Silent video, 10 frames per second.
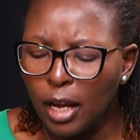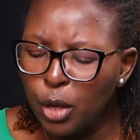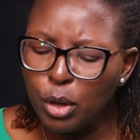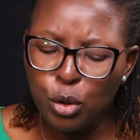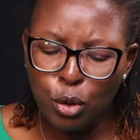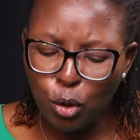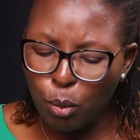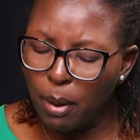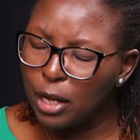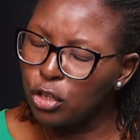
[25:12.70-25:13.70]
And when you
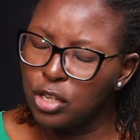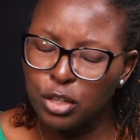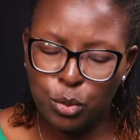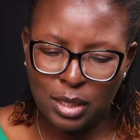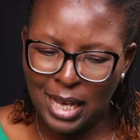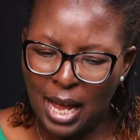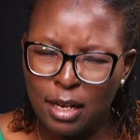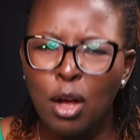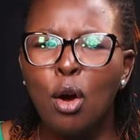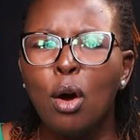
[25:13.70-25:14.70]
look back, you're trying to
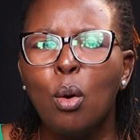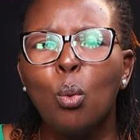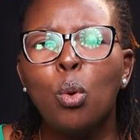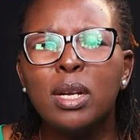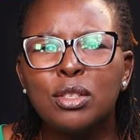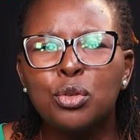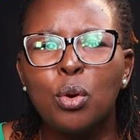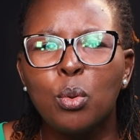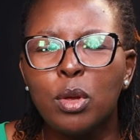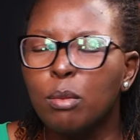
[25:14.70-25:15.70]
scan, what's
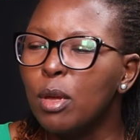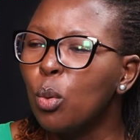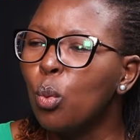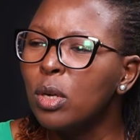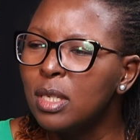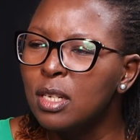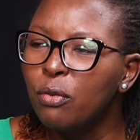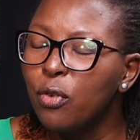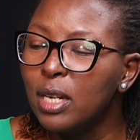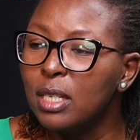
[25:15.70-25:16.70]
wrong with me? What
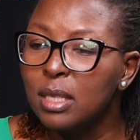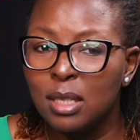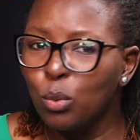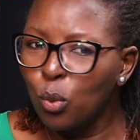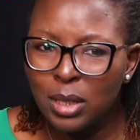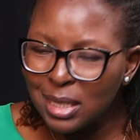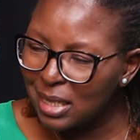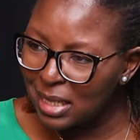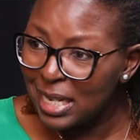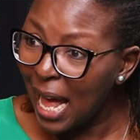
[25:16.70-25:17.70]

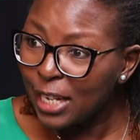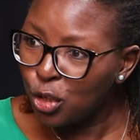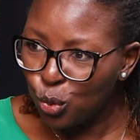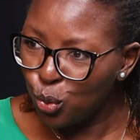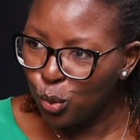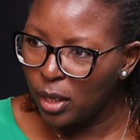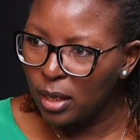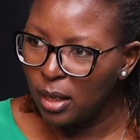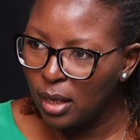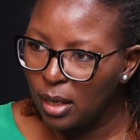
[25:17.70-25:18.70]
did I do?
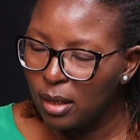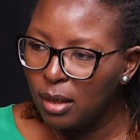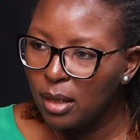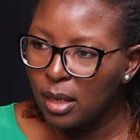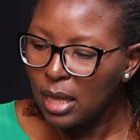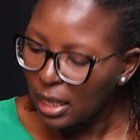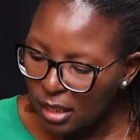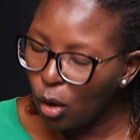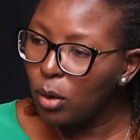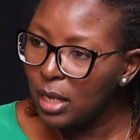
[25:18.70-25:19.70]
That's
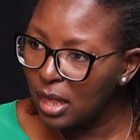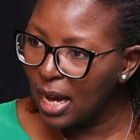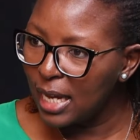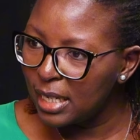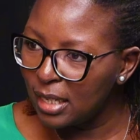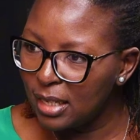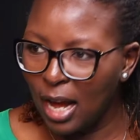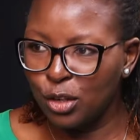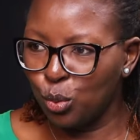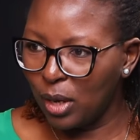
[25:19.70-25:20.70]
the only thing I did.
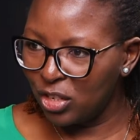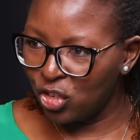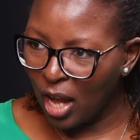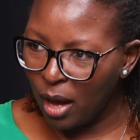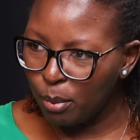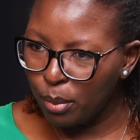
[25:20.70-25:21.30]
I took a jab.